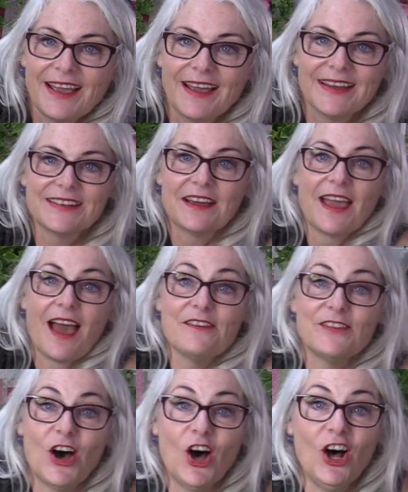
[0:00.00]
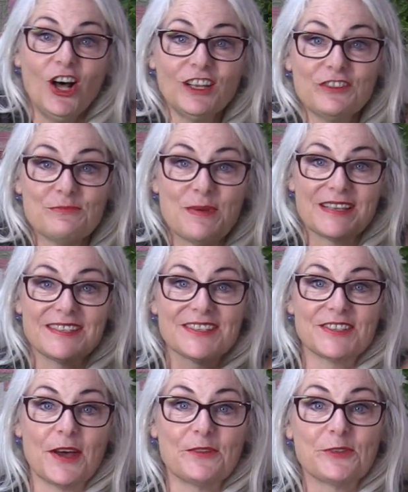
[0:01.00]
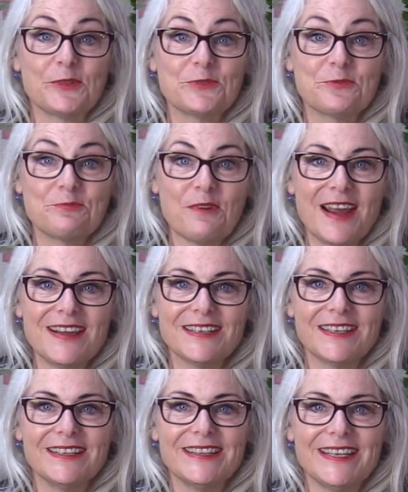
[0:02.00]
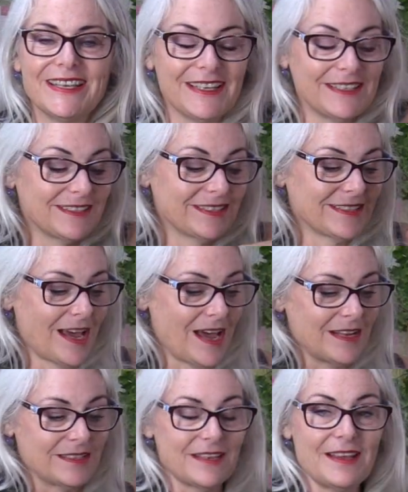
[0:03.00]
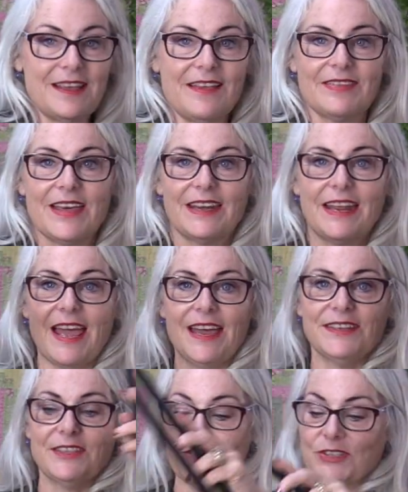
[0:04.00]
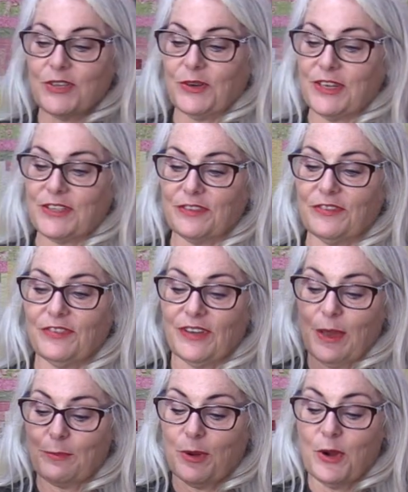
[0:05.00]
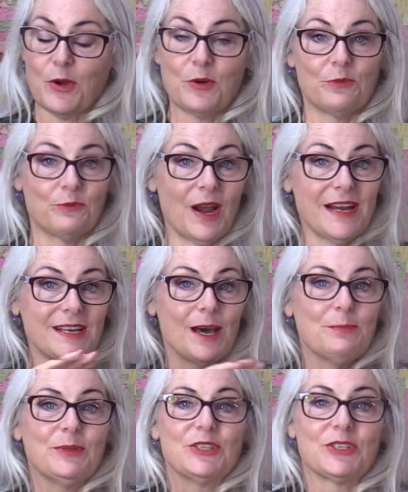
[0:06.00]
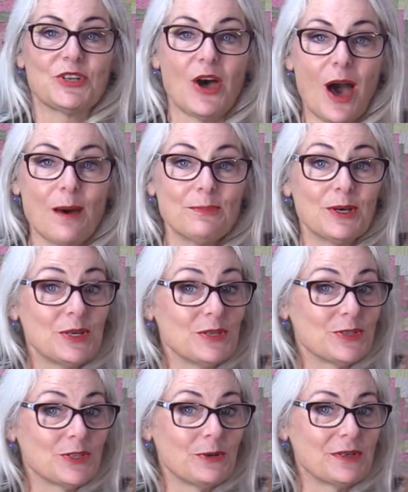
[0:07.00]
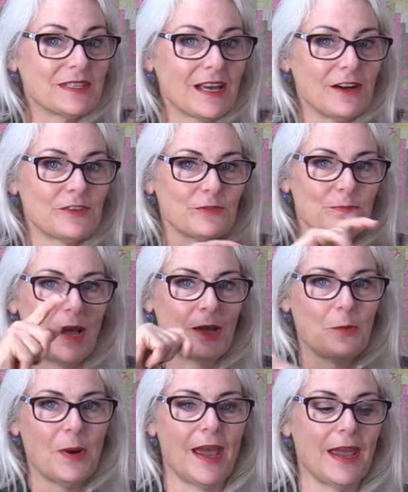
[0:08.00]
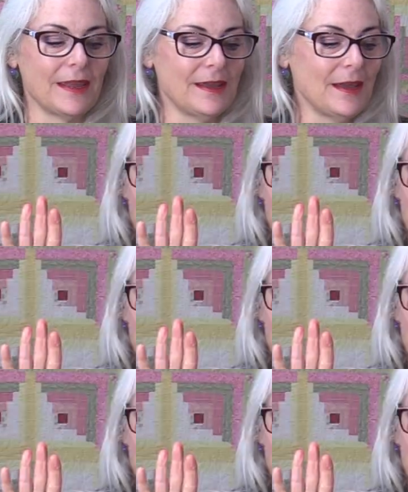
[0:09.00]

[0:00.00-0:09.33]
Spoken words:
And I have all of my stuff right in the insides. That handle is going to flip right up at the top, so it's out of my way.